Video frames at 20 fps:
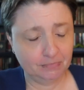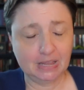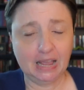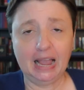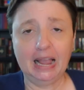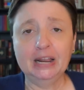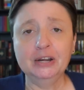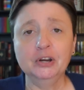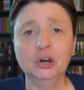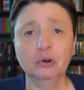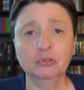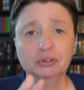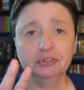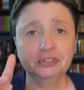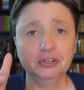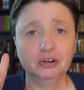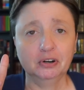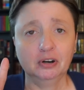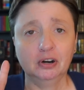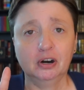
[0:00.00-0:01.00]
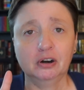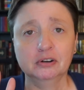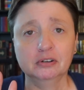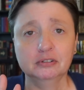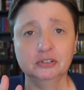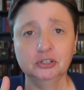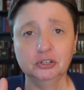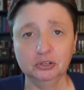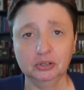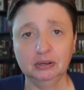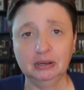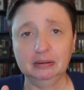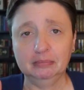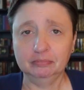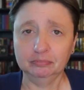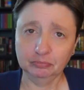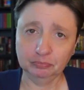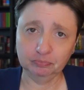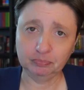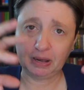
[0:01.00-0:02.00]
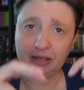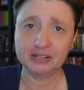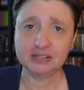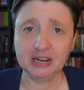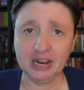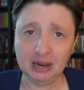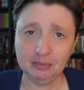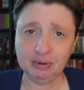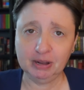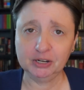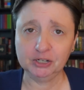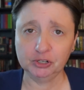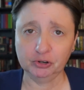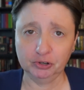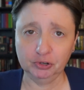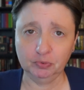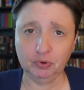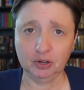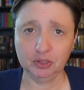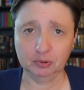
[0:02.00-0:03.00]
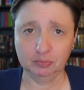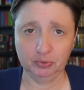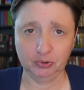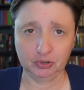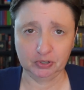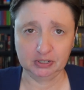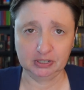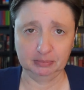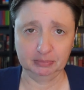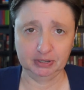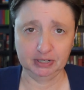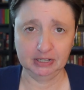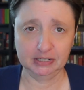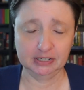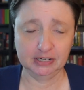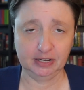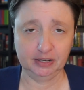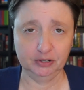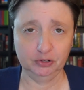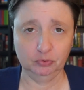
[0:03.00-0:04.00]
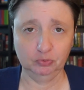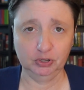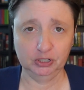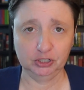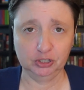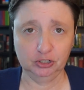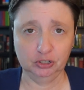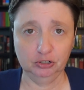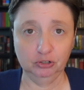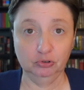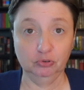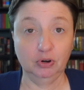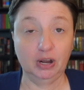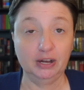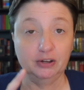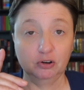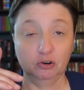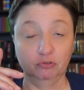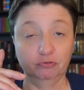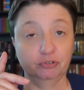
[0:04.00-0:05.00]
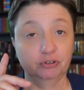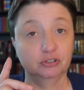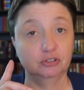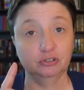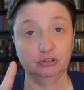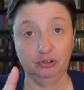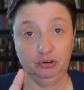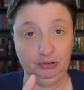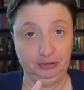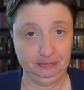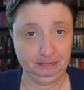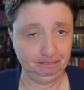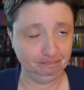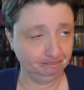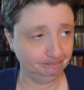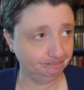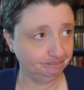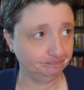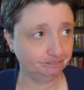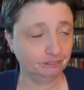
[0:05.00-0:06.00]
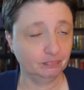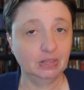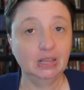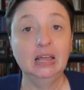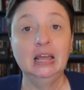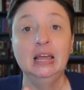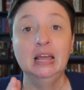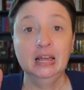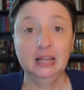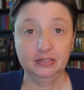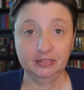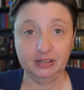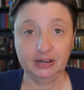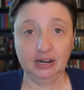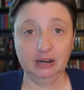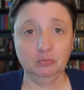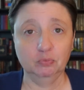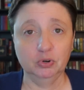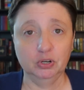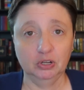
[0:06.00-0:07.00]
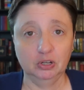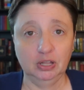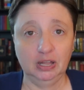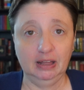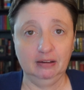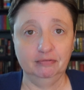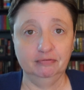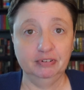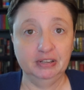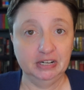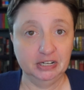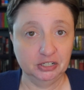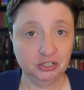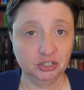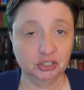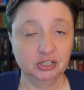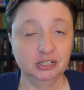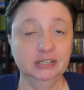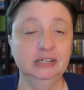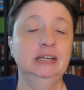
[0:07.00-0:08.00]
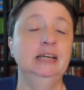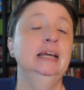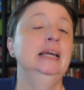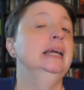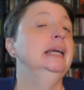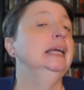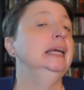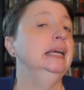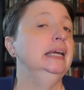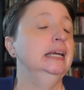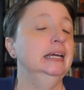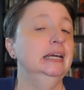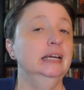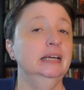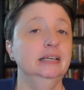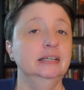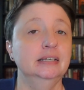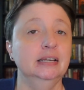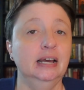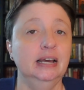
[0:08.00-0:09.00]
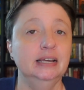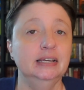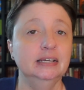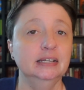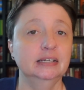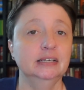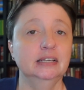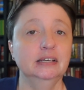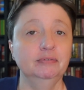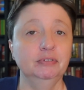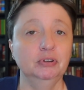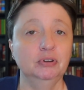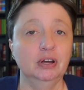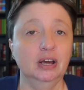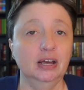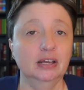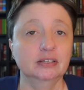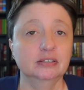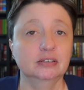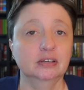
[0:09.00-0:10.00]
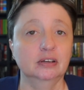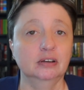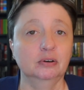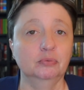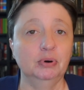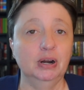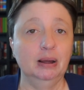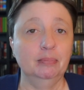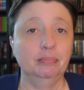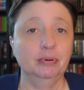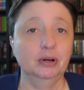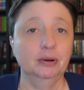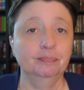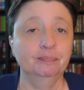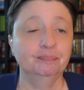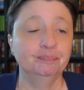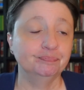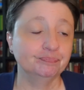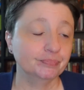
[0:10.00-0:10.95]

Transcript: I know that there are two, by the time I show you all the books, I'm going to tell you which two I know for certain that I will have finished, and I can give you guys a wrap up